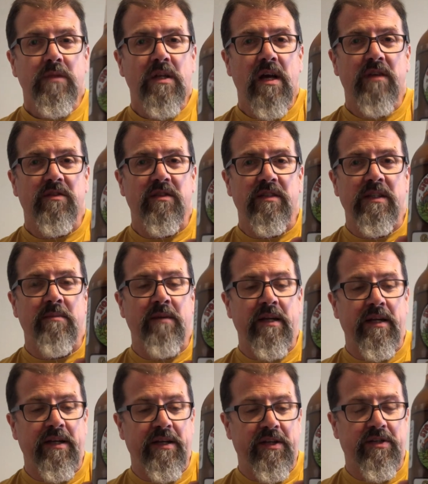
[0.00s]
Because it's
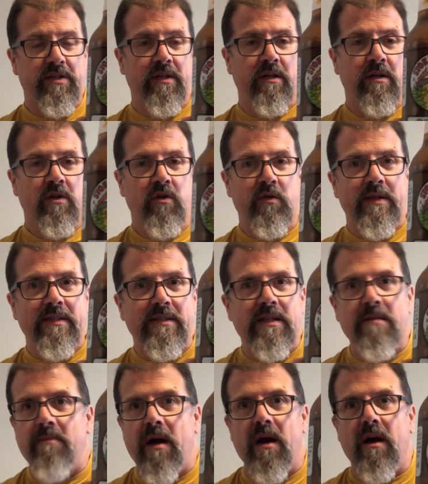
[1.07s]
limited edition.
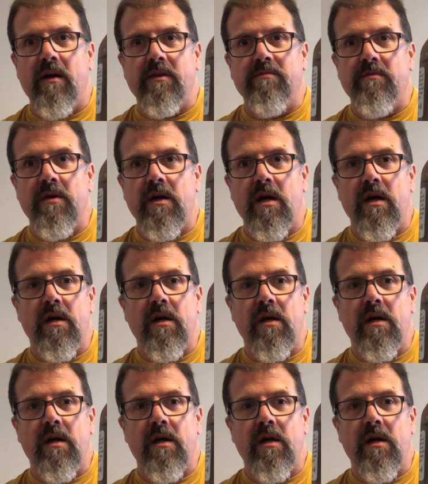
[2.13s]
Grizzly bear spray.